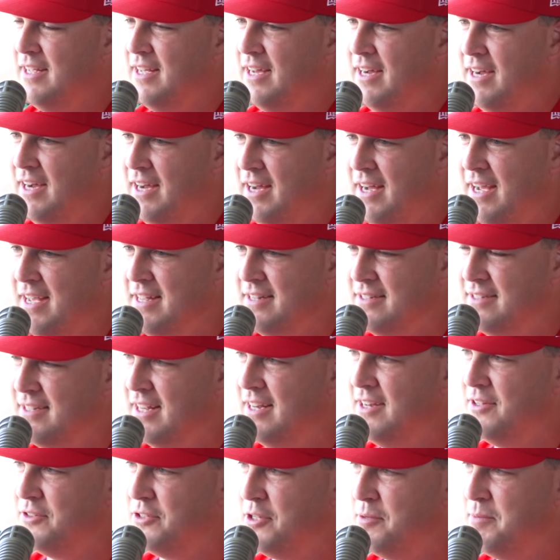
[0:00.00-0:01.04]
and
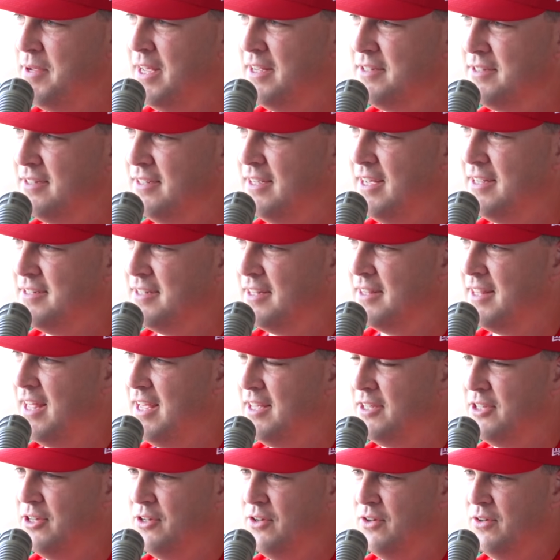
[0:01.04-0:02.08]
sent it to me as a
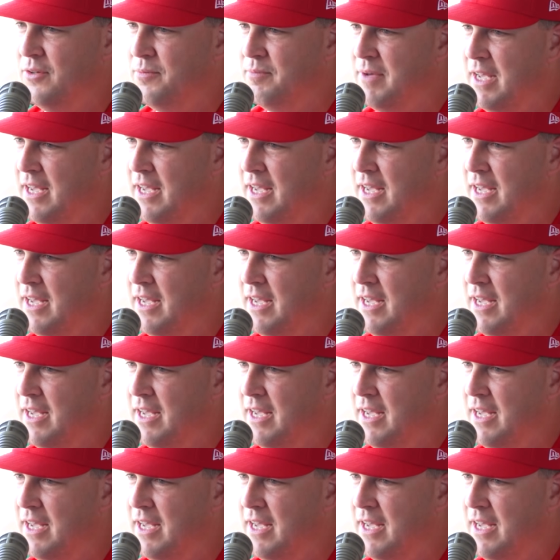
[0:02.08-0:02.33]
thank you.